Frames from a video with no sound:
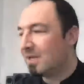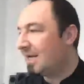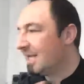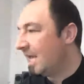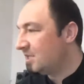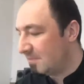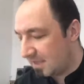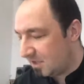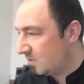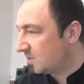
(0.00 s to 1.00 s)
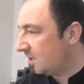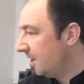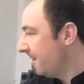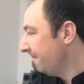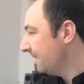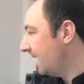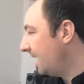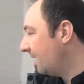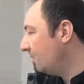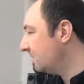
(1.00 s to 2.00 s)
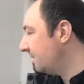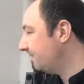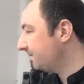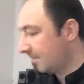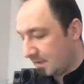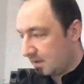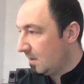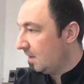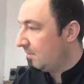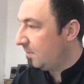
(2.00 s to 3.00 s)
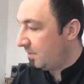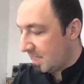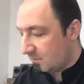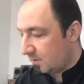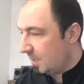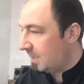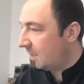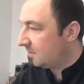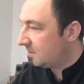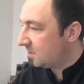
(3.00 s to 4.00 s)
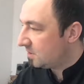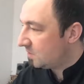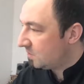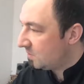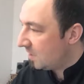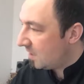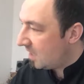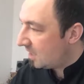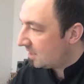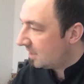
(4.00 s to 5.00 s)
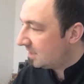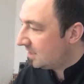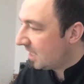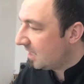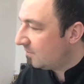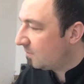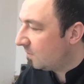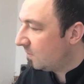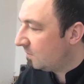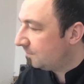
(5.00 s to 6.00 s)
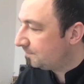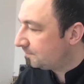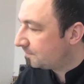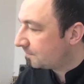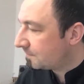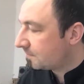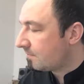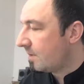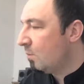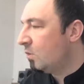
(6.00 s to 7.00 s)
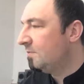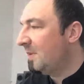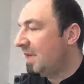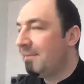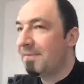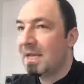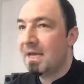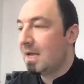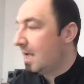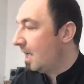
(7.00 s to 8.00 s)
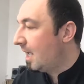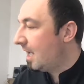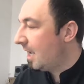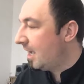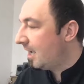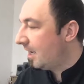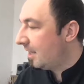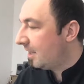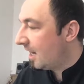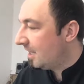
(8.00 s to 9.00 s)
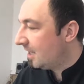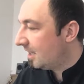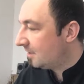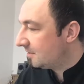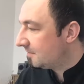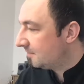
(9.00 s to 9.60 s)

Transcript: and engaging by the user. And I would put that one in. Let me just do that. And the second rule would be the line height.